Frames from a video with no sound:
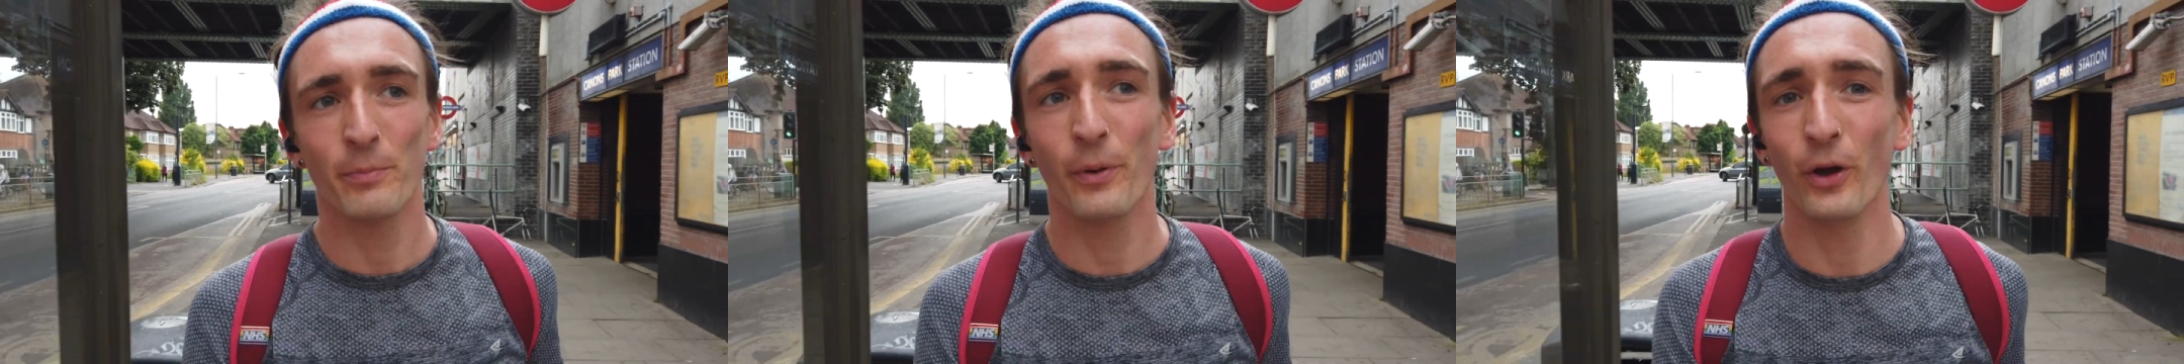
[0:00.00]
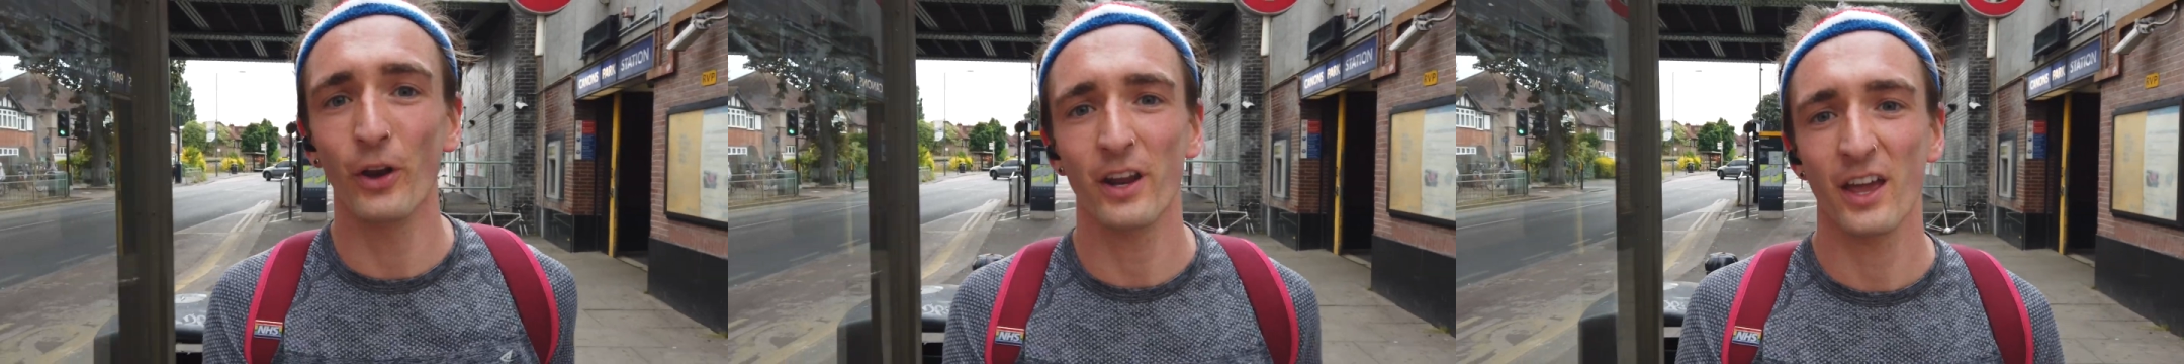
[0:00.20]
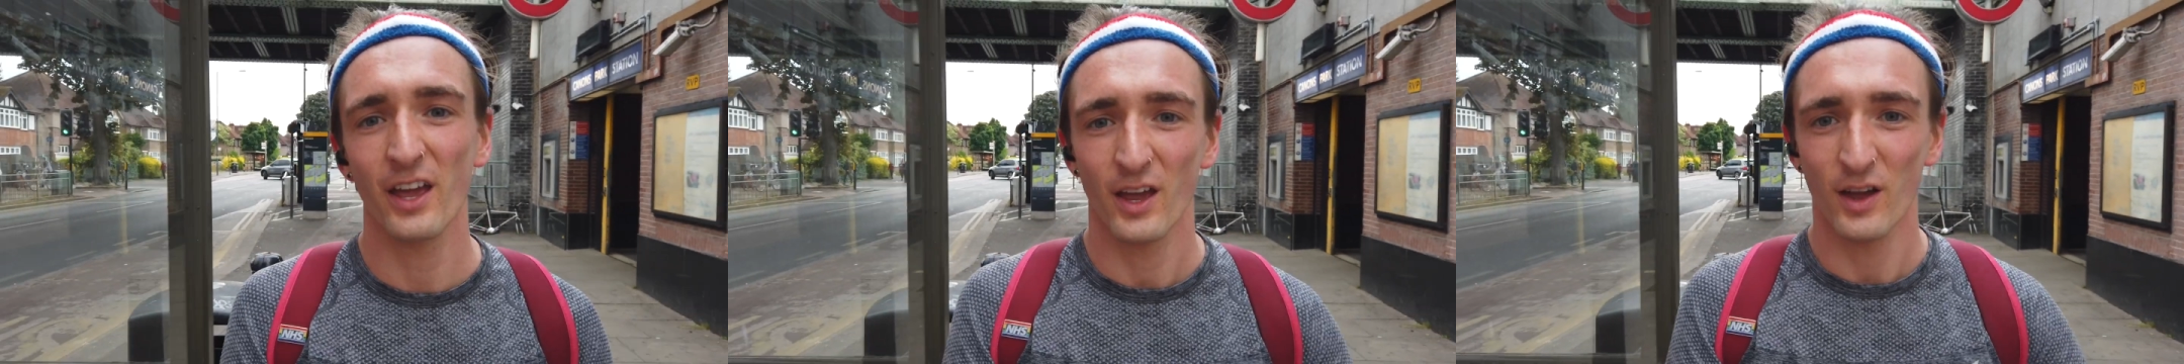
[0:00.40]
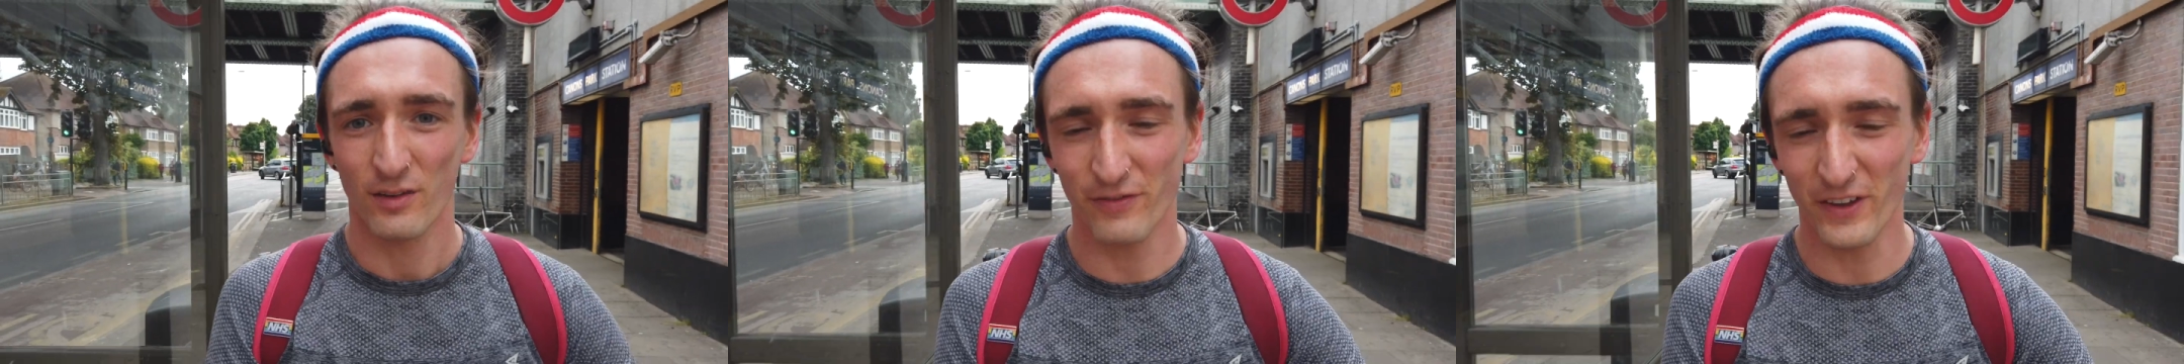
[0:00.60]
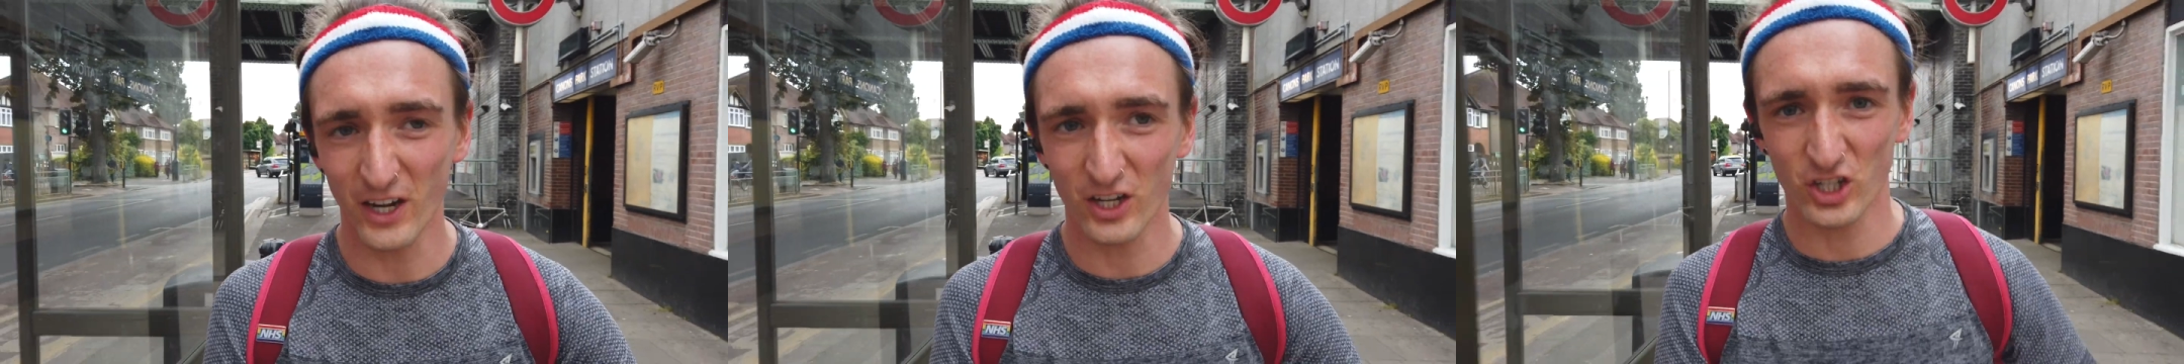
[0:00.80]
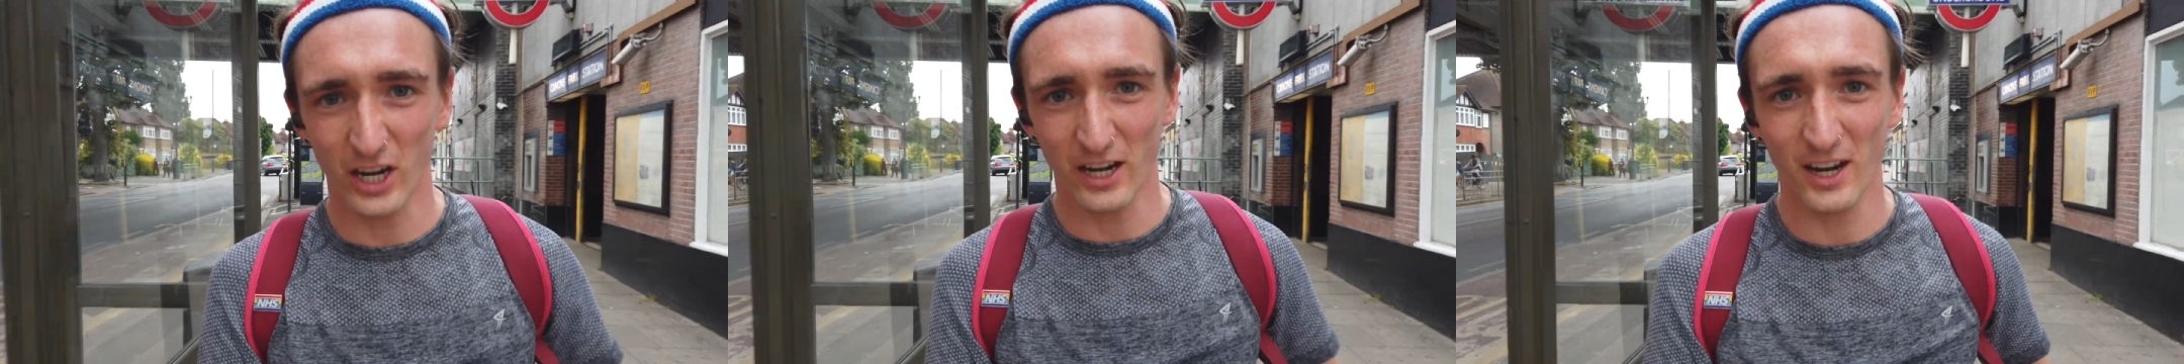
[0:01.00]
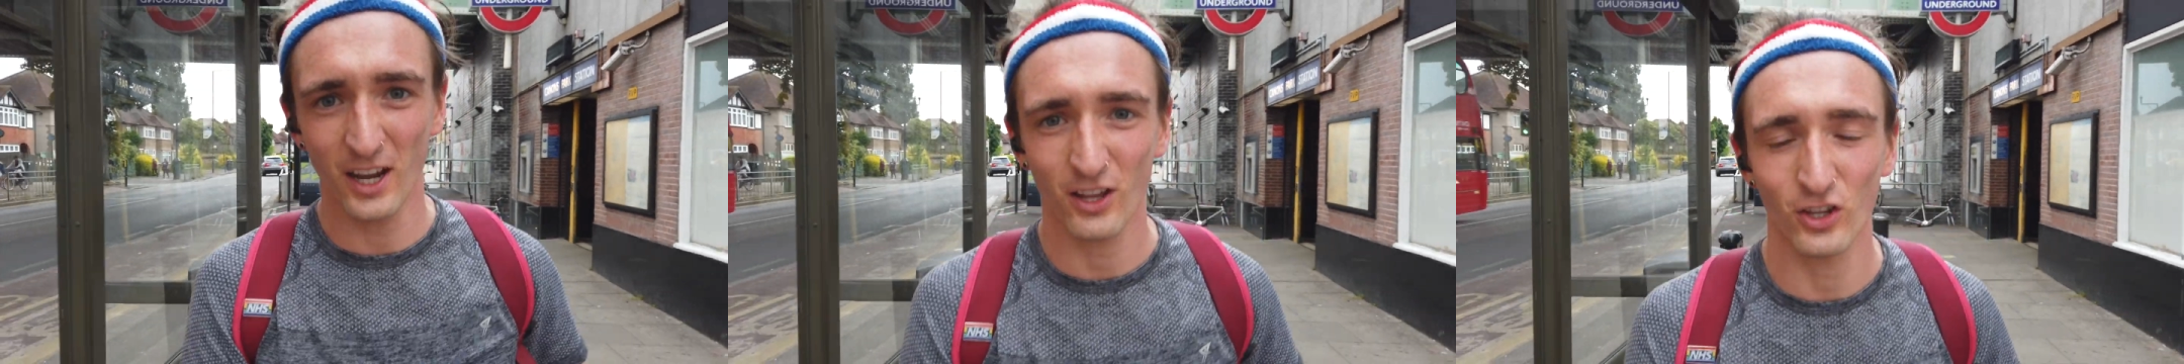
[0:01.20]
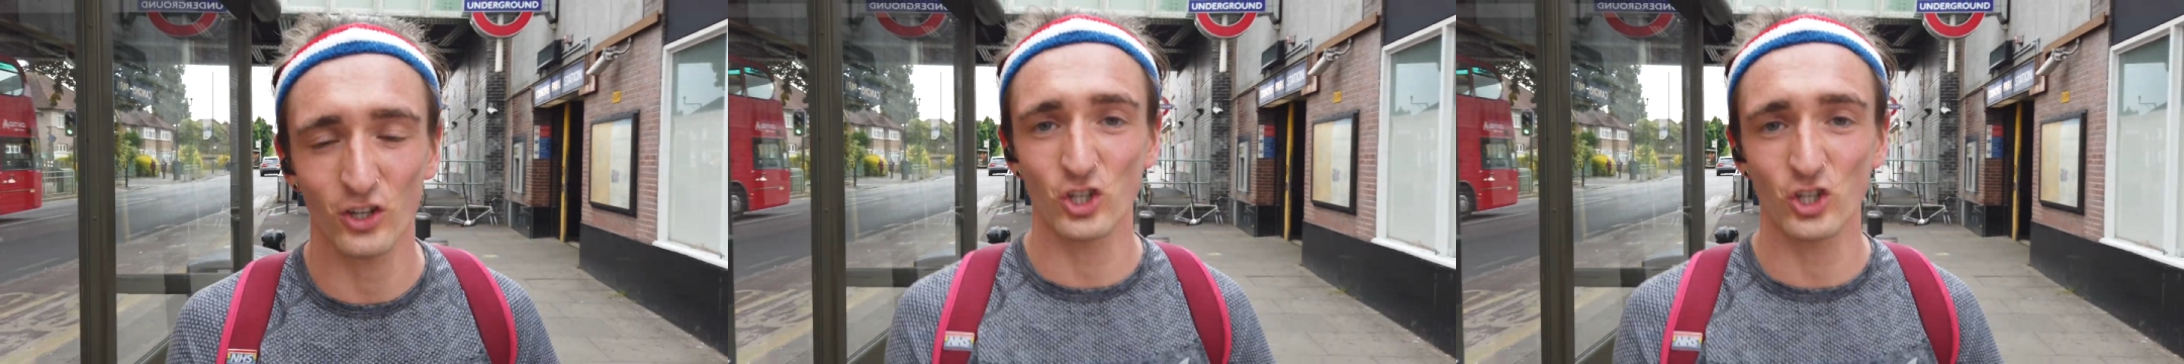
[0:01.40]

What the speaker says: but finishing